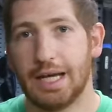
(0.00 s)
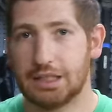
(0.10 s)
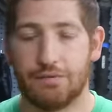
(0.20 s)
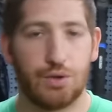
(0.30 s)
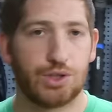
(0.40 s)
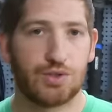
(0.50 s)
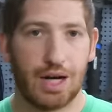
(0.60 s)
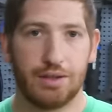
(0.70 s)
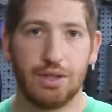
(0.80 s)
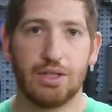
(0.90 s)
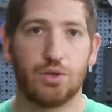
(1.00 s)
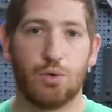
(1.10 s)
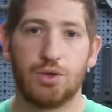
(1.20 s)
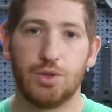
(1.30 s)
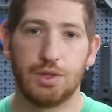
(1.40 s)
Next, if you're a triathlete
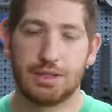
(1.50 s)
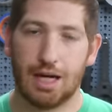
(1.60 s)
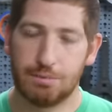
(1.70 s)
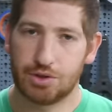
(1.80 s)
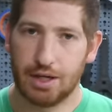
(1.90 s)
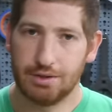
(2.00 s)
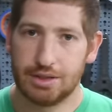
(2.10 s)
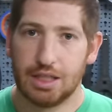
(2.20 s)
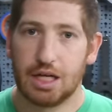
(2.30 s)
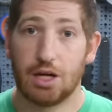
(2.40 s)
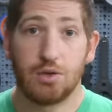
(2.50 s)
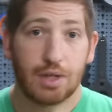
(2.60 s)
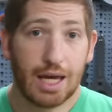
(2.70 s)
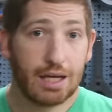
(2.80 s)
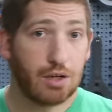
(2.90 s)
or doing time trials, uh, you
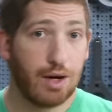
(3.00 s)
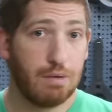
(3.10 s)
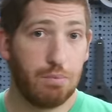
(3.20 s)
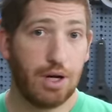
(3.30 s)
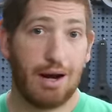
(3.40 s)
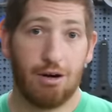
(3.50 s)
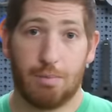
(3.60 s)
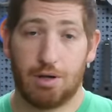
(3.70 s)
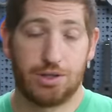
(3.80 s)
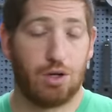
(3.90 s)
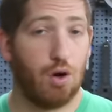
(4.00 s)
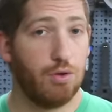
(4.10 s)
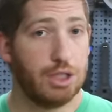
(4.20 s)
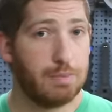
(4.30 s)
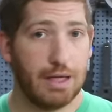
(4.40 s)
can go ahead and put aero bars on
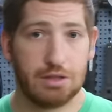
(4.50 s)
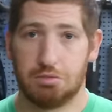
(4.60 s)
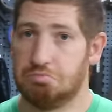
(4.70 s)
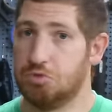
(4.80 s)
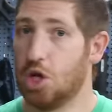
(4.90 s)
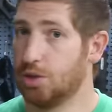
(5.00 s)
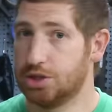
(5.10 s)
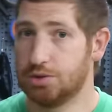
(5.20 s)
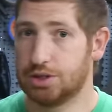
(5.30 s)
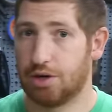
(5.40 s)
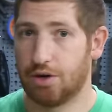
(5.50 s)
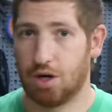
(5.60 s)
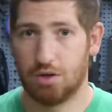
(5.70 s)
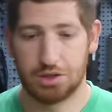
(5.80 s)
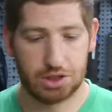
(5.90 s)
all these bikes. No issues there at
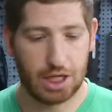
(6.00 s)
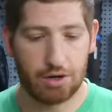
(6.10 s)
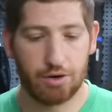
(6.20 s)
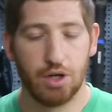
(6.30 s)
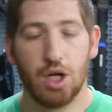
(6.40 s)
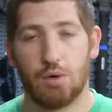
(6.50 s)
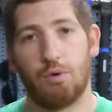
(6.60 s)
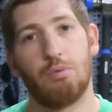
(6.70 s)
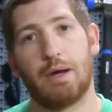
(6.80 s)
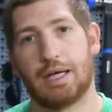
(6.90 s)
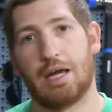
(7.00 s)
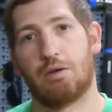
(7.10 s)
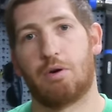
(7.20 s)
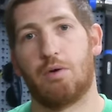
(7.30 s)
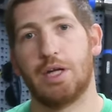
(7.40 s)
all. Standard road bike
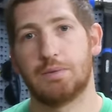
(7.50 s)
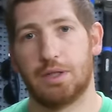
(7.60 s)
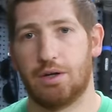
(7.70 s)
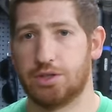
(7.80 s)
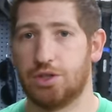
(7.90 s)
handlebar arrangement there.